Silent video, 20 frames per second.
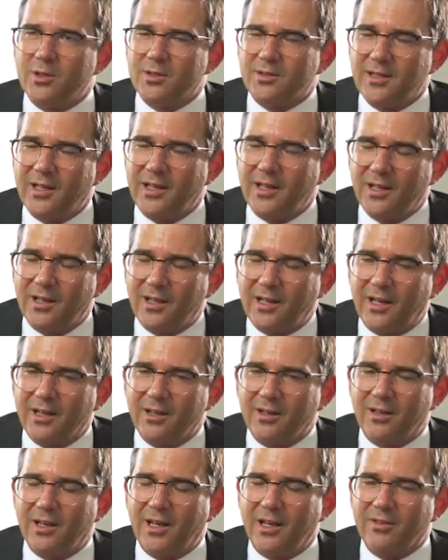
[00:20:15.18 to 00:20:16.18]
to say
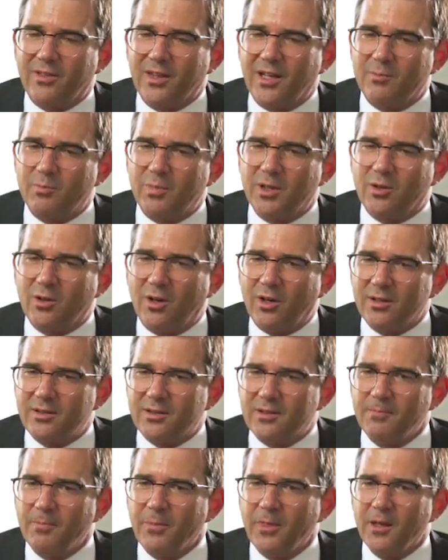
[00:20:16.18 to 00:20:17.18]
like that,
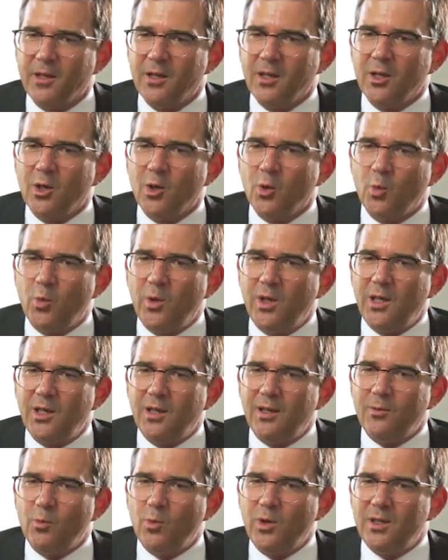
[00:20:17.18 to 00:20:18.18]
because
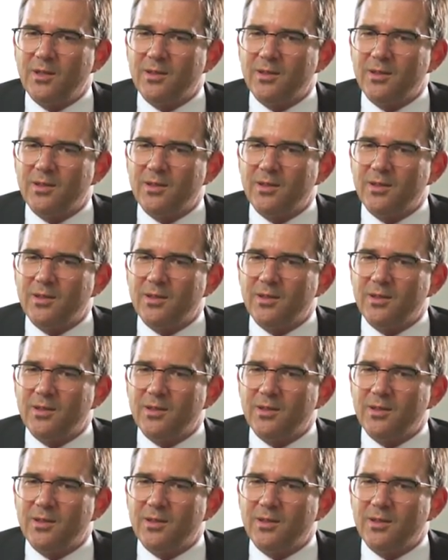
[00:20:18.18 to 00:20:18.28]
we